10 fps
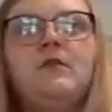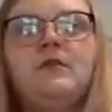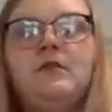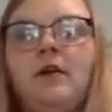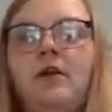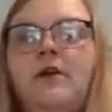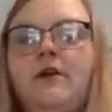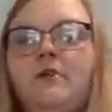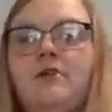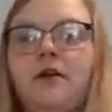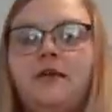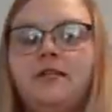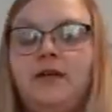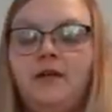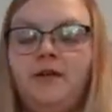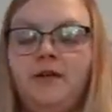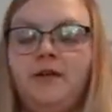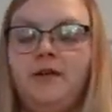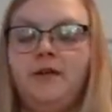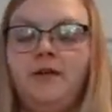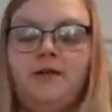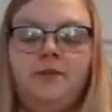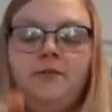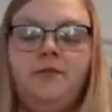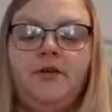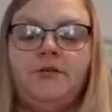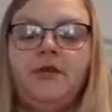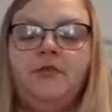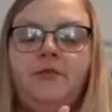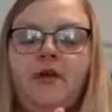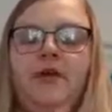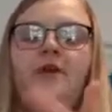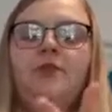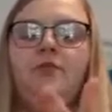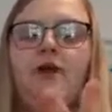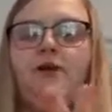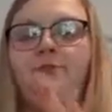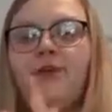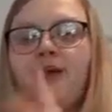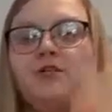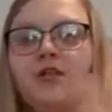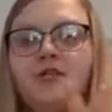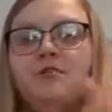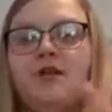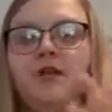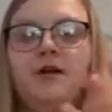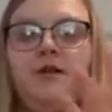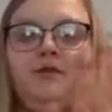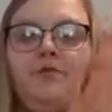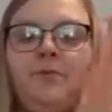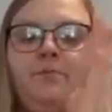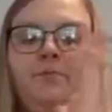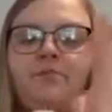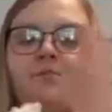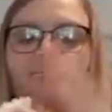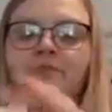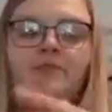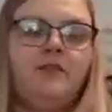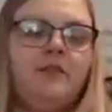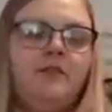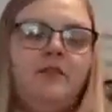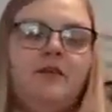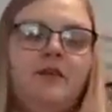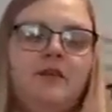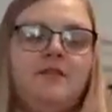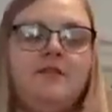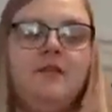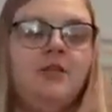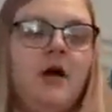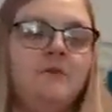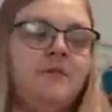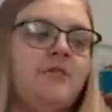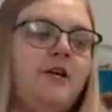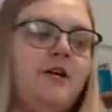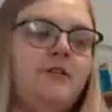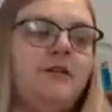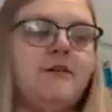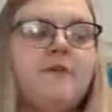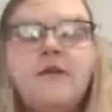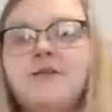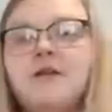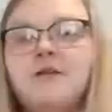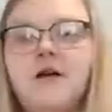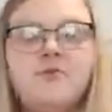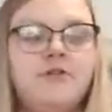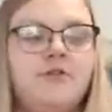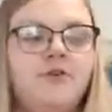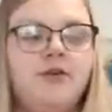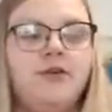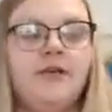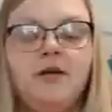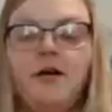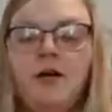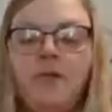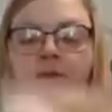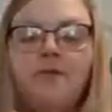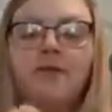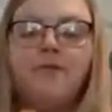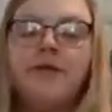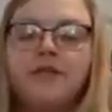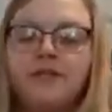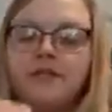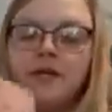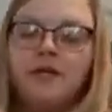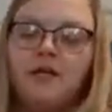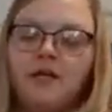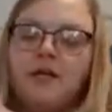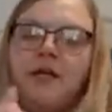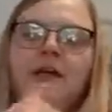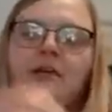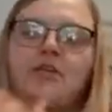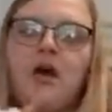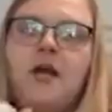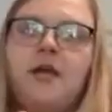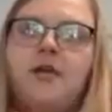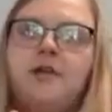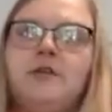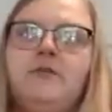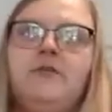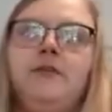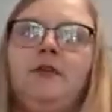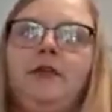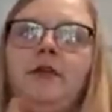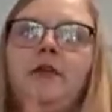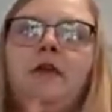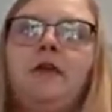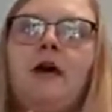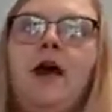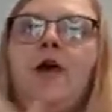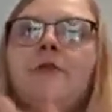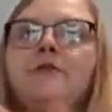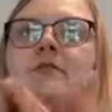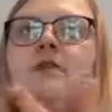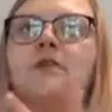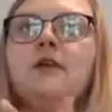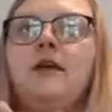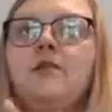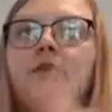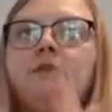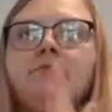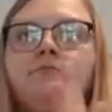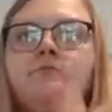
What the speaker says: sorry, I heard a truck outside. Because I don't want my hair in the way of my judgment of this lobster tail. Because everybody says lobster is so good. But maybe I just... need to try it cooked differently than how it was cooked. I don't know.